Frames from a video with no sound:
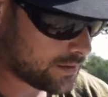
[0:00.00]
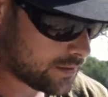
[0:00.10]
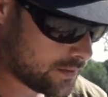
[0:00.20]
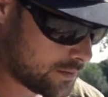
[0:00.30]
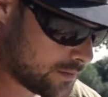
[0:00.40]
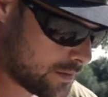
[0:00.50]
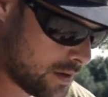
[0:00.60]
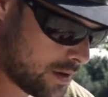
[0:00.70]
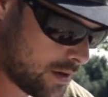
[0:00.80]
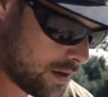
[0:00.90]

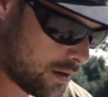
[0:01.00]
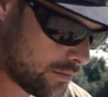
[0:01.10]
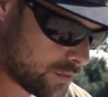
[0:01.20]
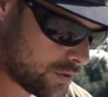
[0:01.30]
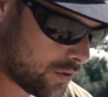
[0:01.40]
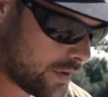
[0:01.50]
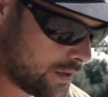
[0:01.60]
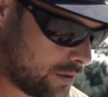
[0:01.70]
And I've also got their